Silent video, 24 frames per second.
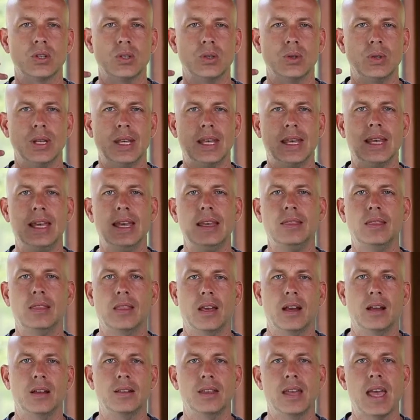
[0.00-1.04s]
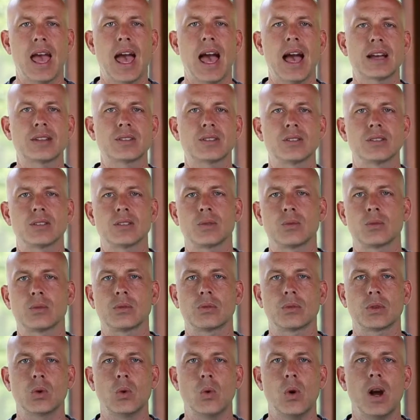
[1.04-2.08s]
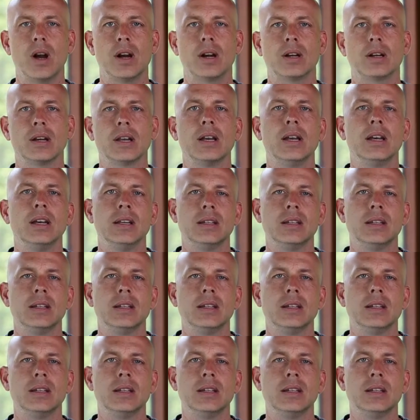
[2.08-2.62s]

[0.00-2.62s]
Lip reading: you to get there, the actions that were required